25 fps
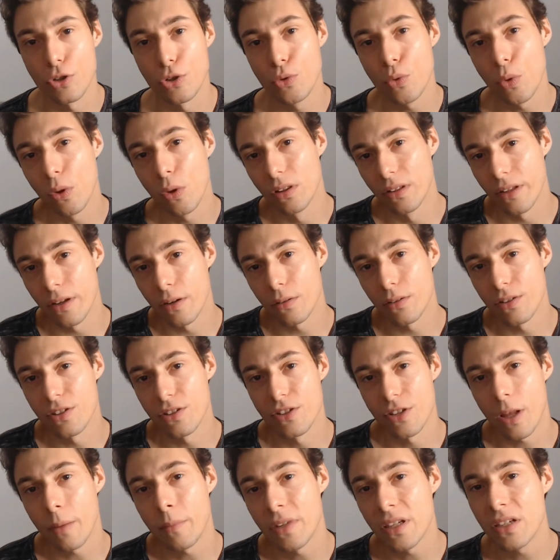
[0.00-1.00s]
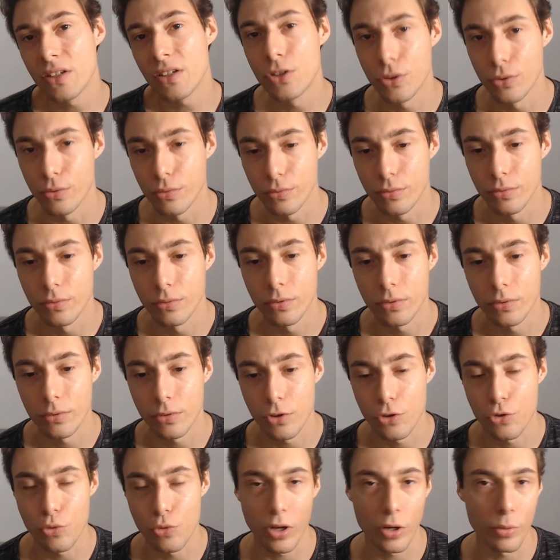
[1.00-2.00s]
to do a little something too
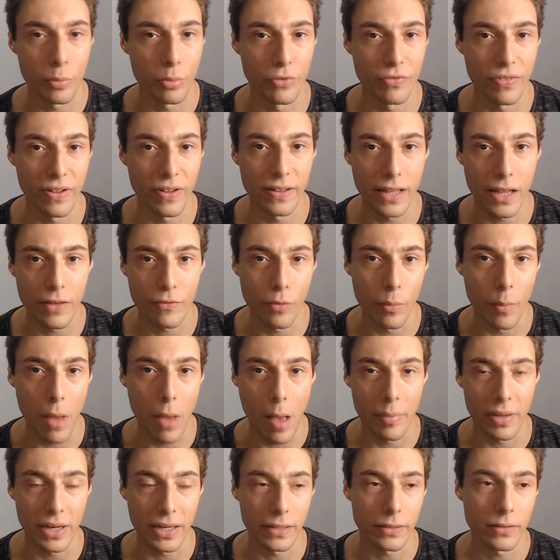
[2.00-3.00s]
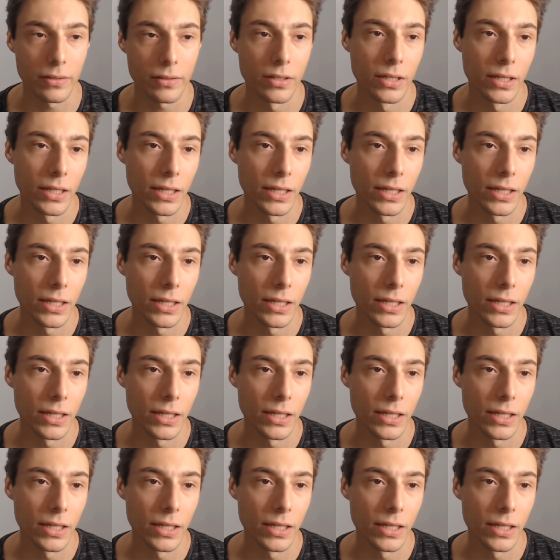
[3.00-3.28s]
to try to prevent that from happening.